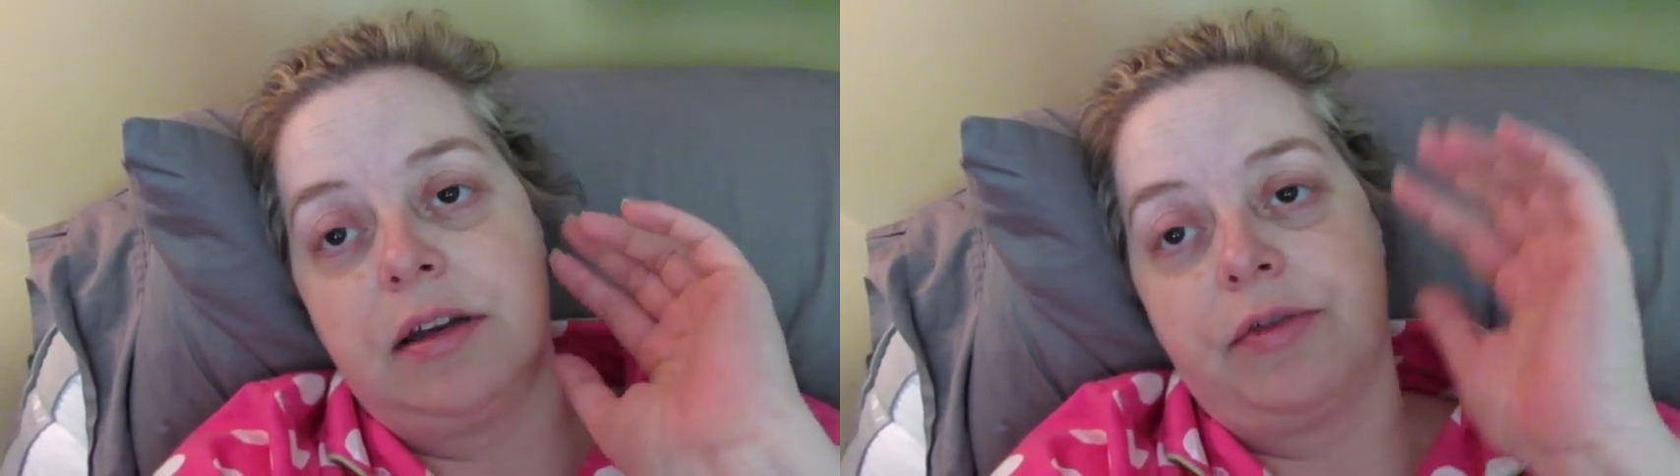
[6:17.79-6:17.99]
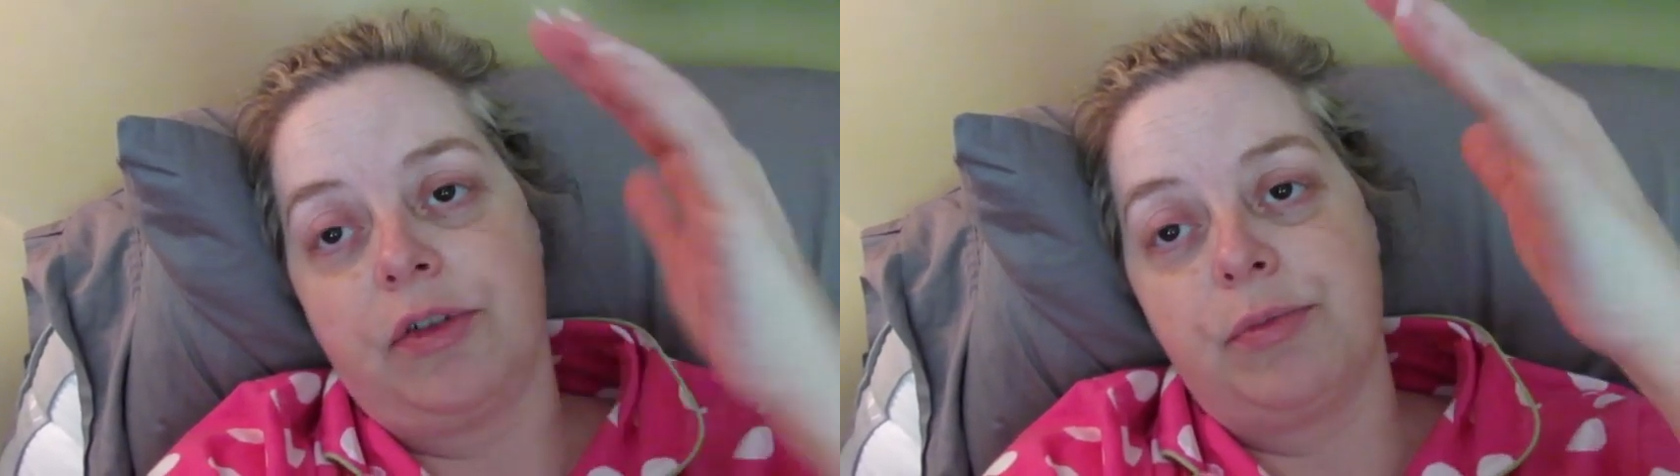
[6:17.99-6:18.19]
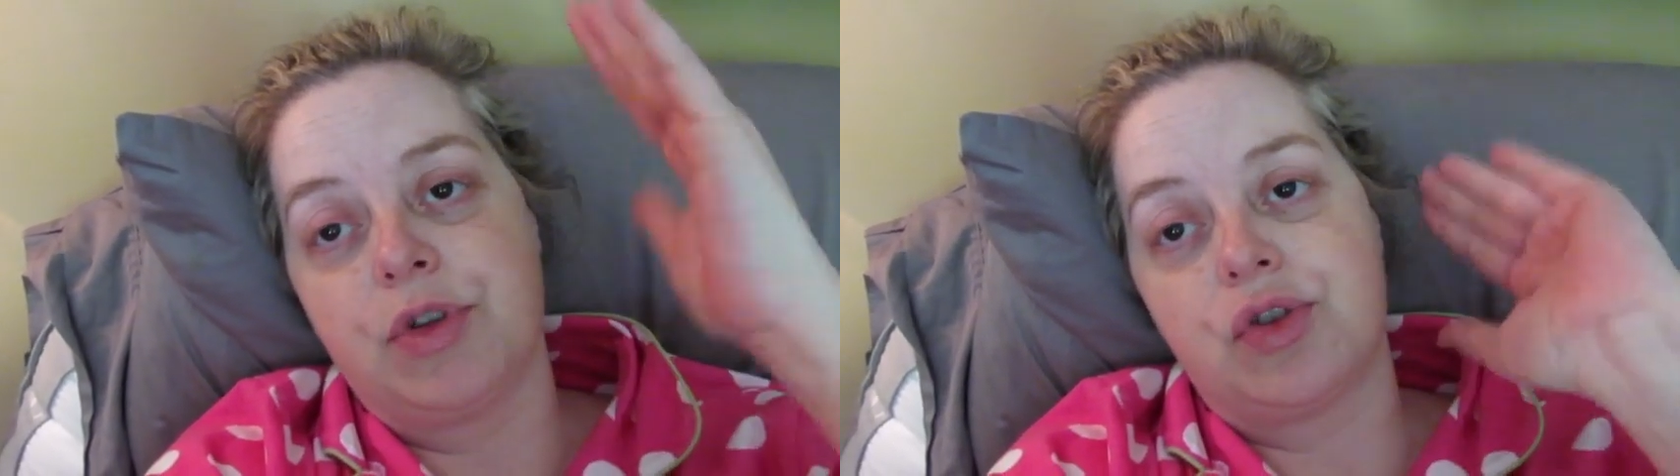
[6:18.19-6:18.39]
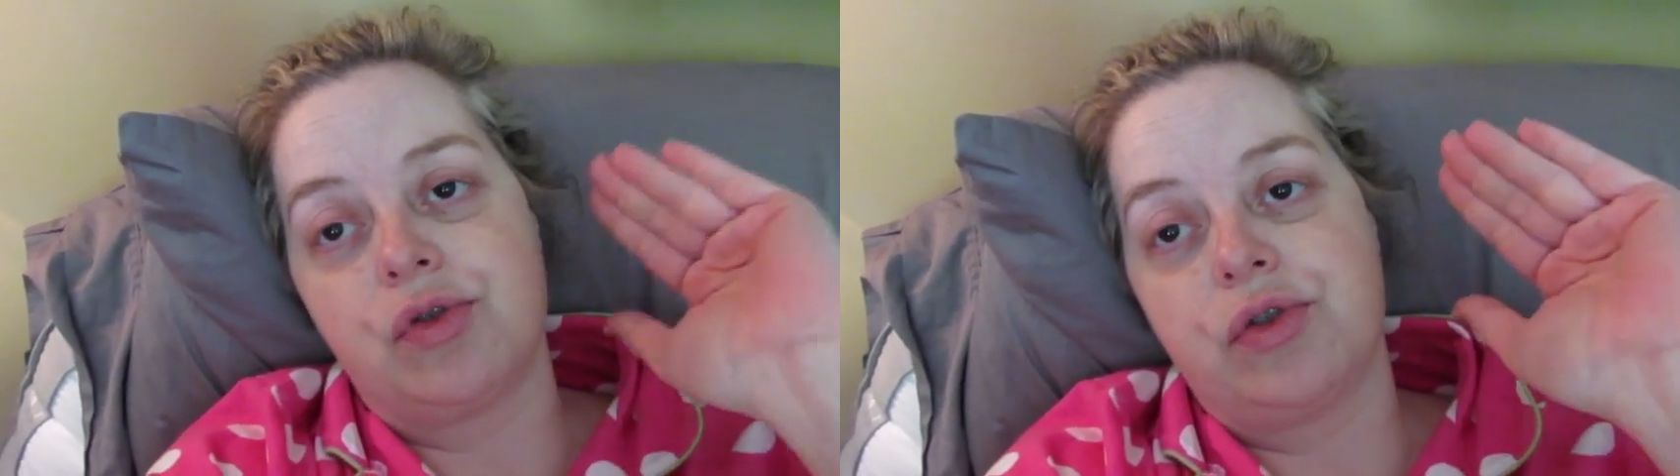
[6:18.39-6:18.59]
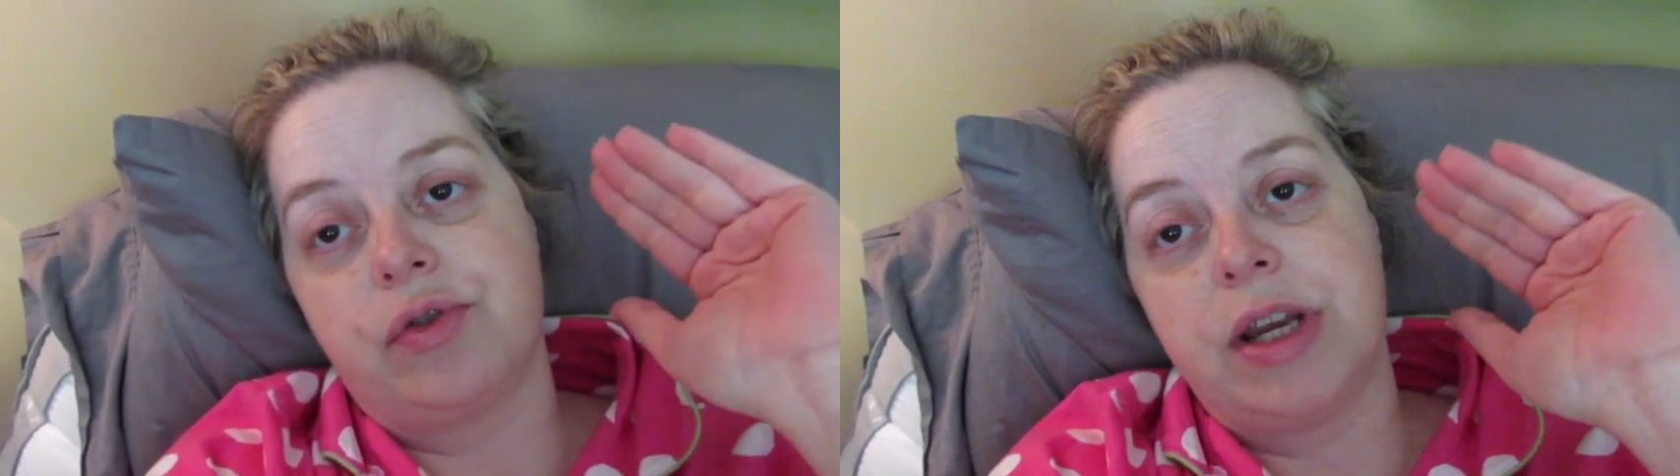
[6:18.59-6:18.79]
from the
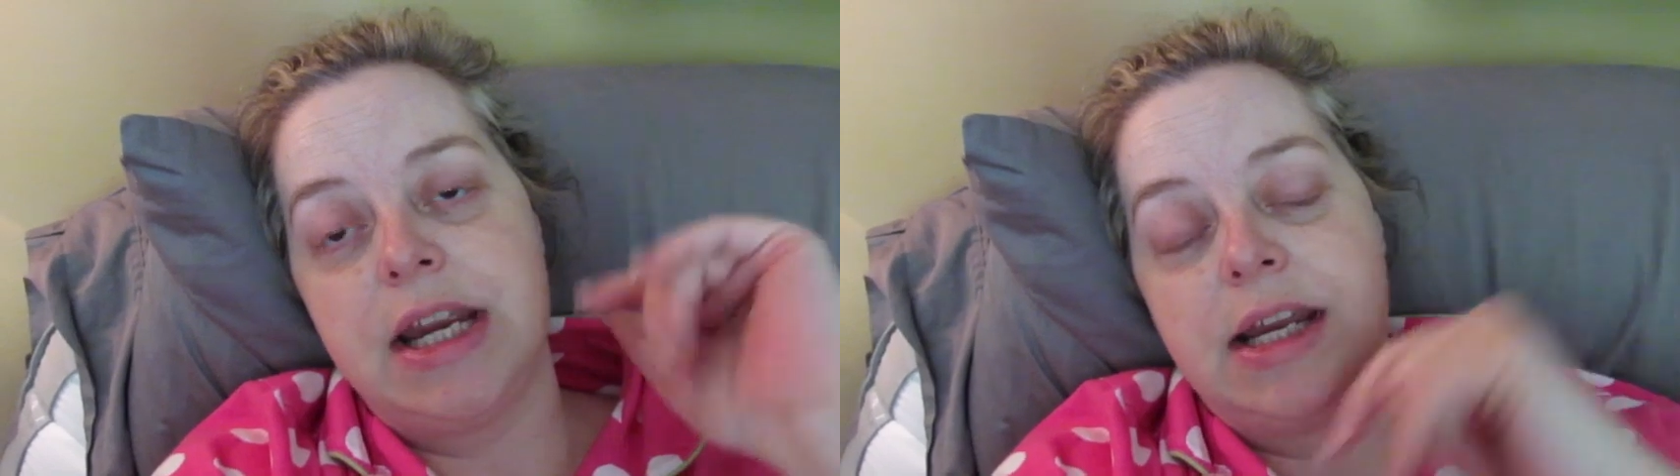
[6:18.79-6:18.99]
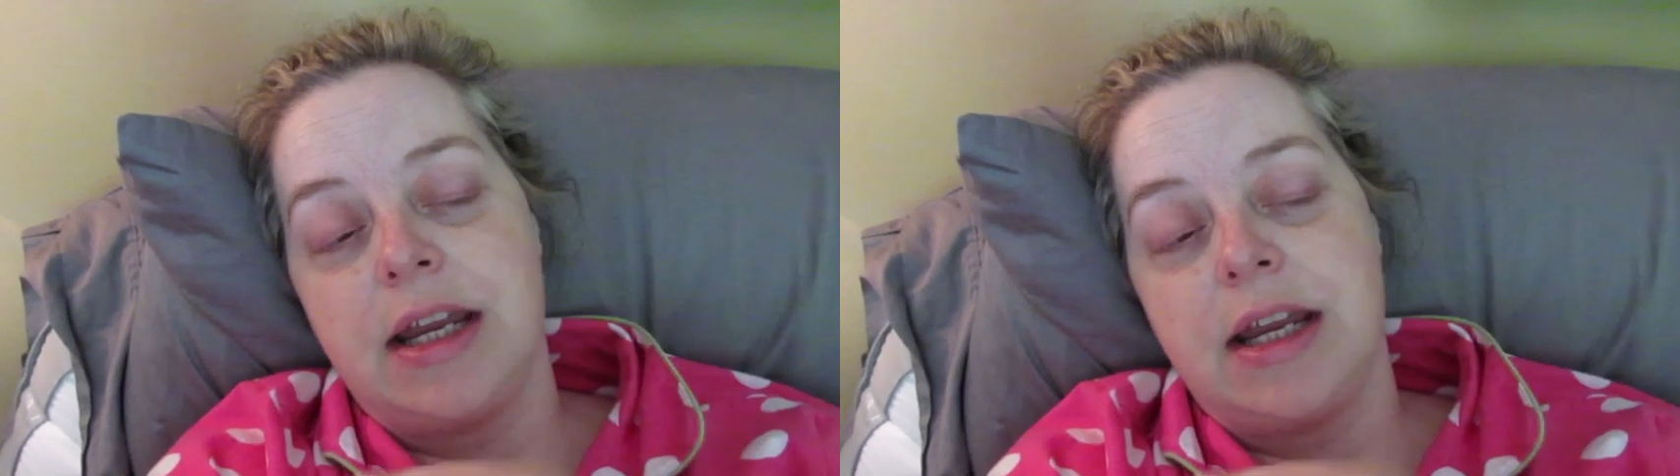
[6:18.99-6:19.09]
surgery,